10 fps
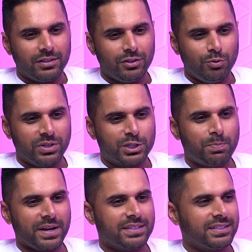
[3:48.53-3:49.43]
you
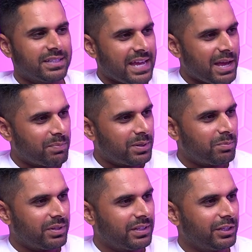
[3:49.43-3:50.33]
expect it to happen,
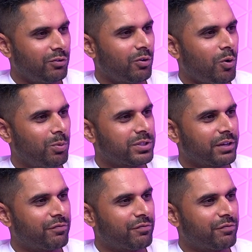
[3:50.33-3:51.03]
but you almost